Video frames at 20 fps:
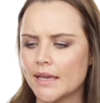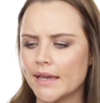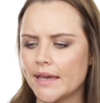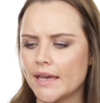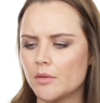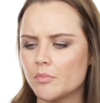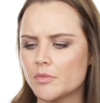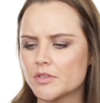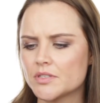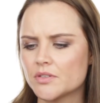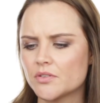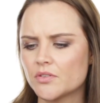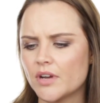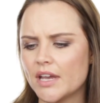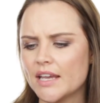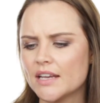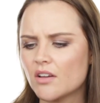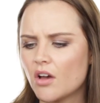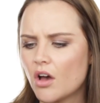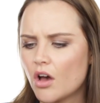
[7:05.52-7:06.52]
It's a
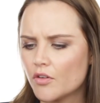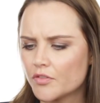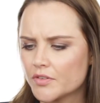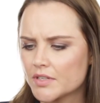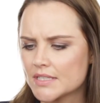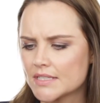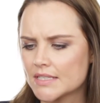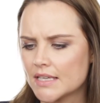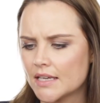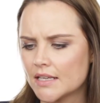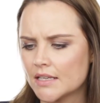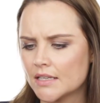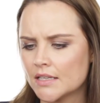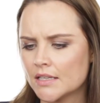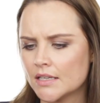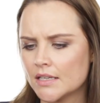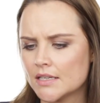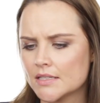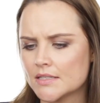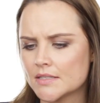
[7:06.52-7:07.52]
great after
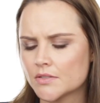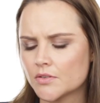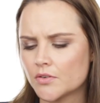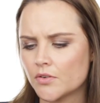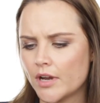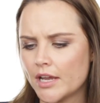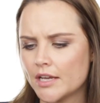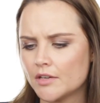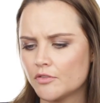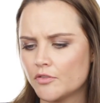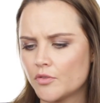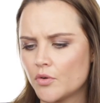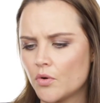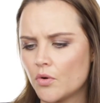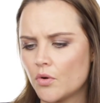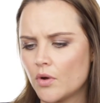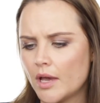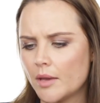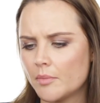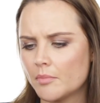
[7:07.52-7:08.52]
sun. It's great
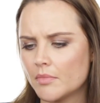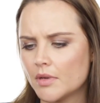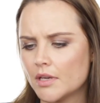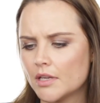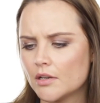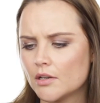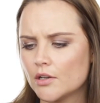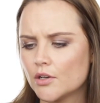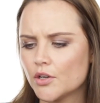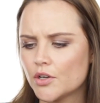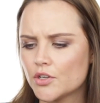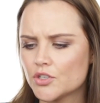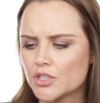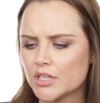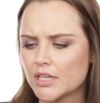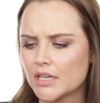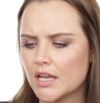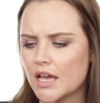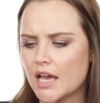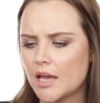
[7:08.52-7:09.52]
for
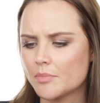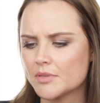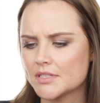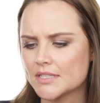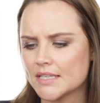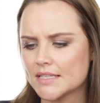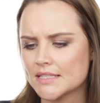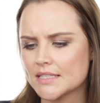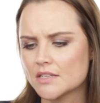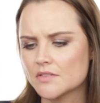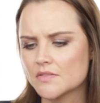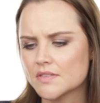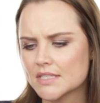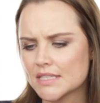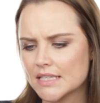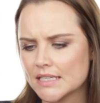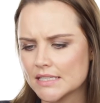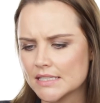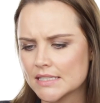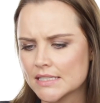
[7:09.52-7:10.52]
allergic and hypersensitive
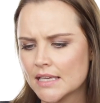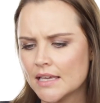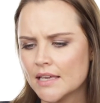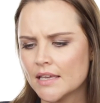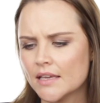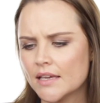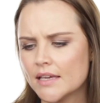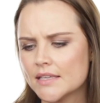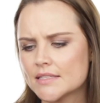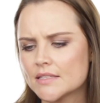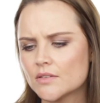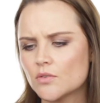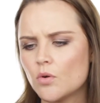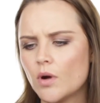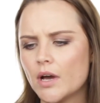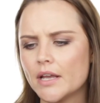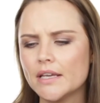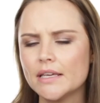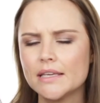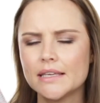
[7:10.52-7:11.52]
skins. It's a
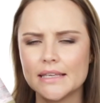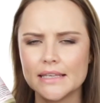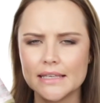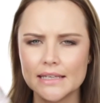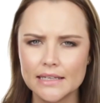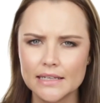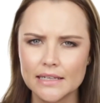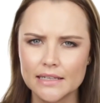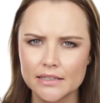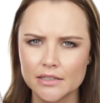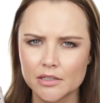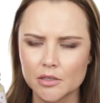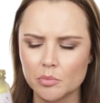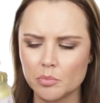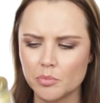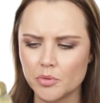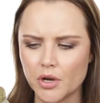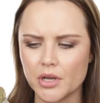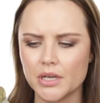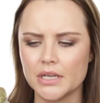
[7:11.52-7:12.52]
quite a healing
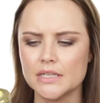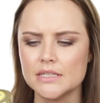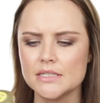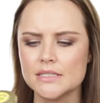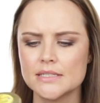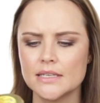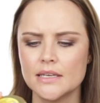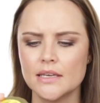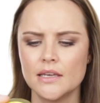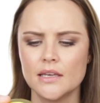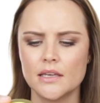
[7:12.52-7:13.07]
product.